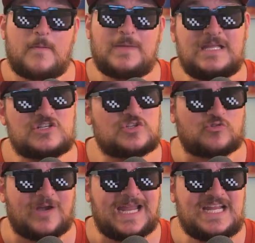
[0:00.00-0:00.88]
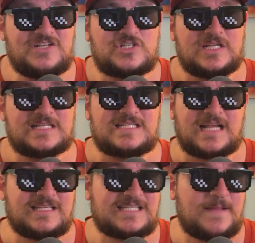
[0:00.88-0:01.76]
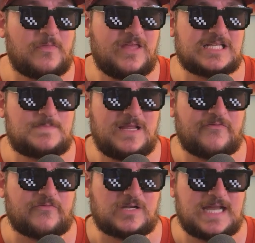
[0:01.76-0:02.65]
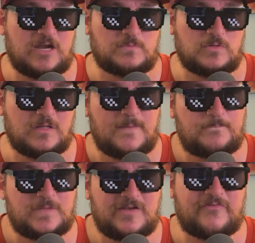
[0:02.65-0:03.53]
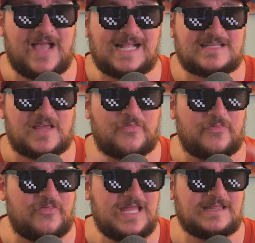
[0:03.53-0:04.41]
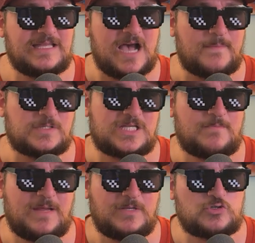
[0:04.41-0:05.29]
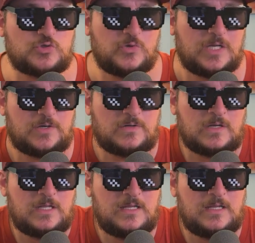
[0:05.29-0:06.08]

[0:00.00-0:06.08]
But being strange is not the same thing as being forgettable. In fact, I think the opposite may be true here.